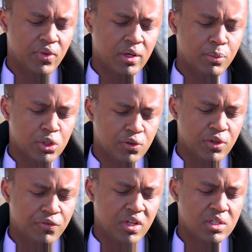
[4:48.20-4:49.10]
than most of
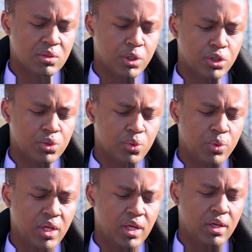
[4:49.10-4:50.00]
the Finns because
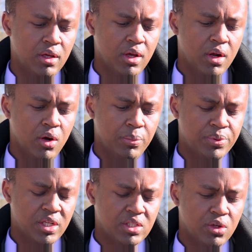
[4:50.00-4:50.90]
we
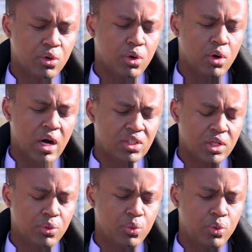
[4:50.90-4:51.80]
obsess or, or,
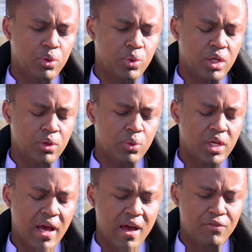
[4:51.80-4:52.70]
actually we,
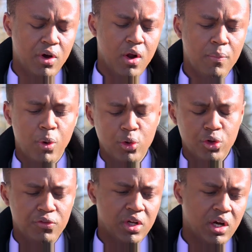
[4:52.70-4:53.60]
we have both
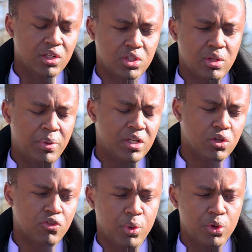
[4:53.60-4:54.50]
of the cultures, the best
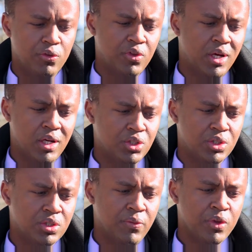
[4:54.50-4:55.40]
of both of the
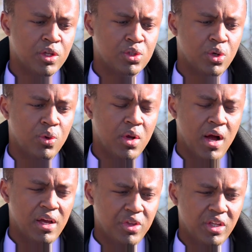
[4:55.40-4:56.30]
cultures. So
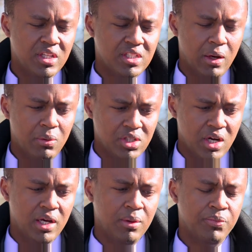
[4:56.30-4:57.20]
I think it's our
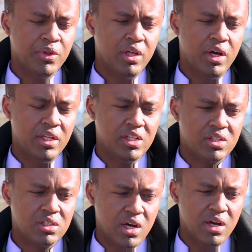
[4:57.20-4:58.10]
time and it's
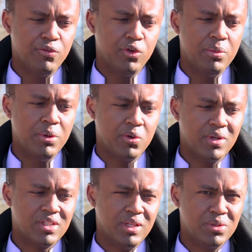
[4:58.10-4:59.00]
the time for
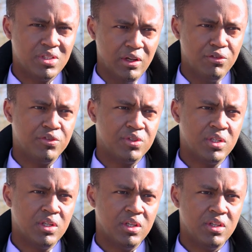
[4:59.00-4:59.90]
immigrants themselves
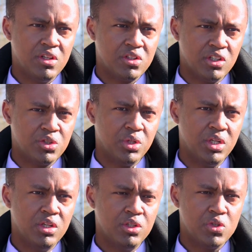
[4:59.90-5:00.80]
in this
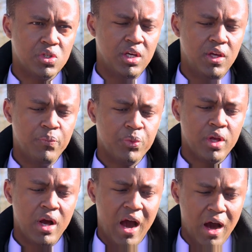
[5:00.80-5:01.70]
country to say
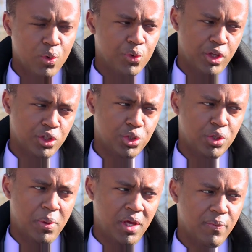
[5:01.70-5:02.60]
how things
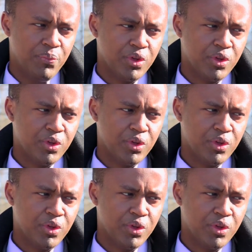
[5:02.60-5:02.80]
should be